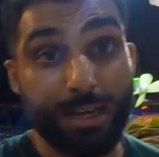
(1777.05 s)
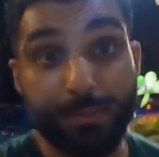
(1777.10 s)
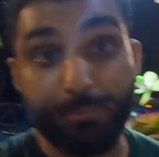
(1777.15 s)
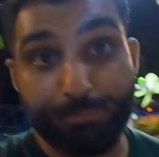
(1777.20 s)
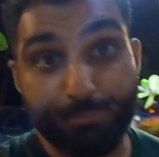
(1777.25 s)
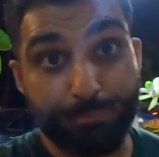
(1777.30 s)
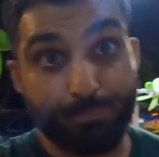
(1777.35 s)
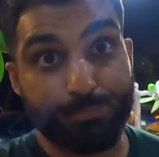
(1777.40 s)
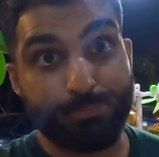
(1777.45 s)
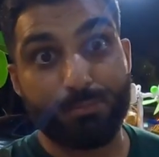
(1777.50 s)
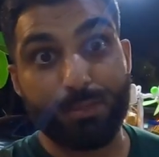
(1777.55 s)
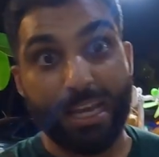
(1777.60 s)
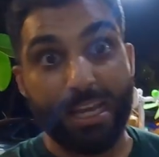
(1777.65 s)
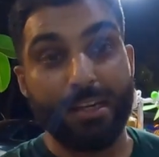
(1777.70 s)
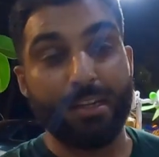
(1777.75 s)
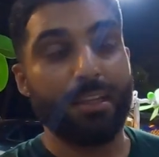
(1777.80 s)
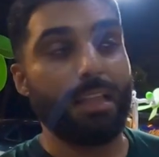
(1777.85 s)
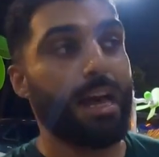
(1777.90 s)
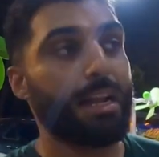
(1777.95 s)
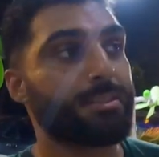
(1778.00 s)
I
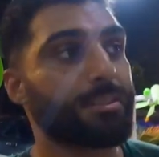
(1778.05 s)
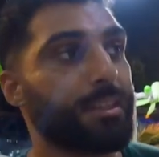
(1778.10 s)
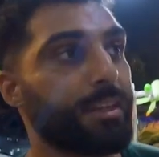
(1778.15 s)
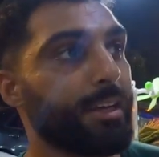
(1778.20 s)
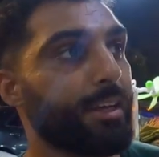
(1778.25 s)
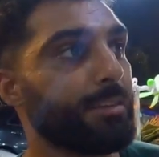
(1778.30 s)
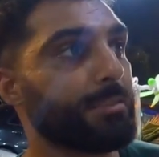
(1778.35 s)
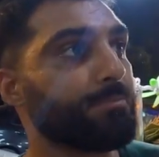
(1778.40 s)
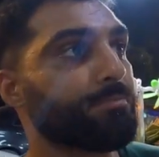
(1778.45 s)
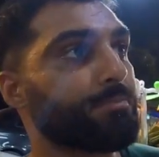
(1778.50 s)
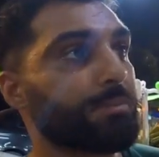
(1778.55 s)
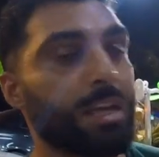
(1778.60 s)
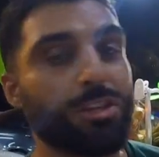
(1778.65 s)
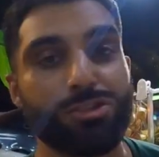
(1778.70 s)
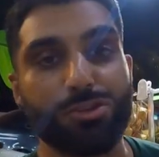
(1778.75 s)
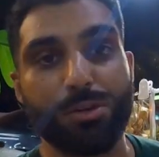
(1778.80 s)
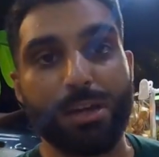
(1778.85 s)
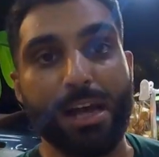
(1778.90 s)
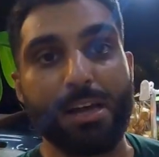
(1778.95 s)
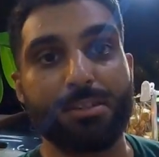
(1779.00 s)
ate a lot today,
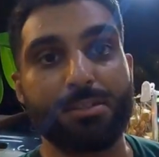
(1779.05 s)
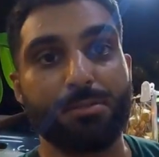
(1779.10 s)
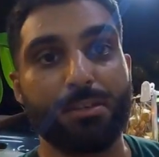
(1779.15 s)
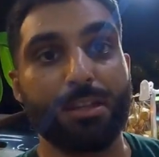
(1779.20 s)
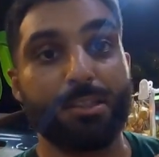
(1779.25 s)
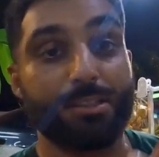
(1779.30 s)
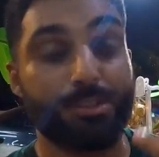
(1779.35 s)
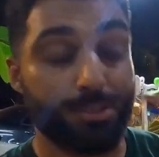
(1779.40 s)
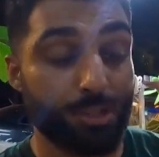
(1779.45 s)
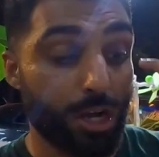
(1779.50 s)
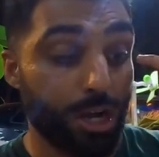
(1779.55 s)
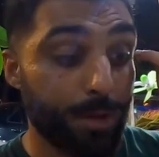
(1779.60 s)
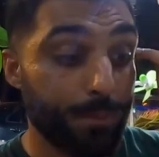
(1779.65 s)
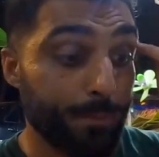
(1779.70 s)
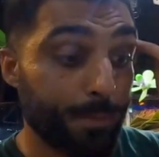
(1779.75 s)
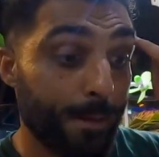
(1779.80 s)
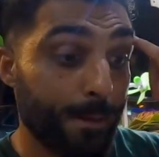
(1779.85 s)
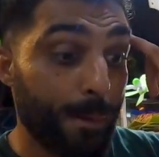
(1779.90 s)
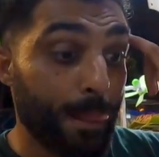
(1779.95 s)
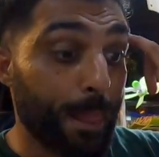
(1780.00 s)
as you guys saw.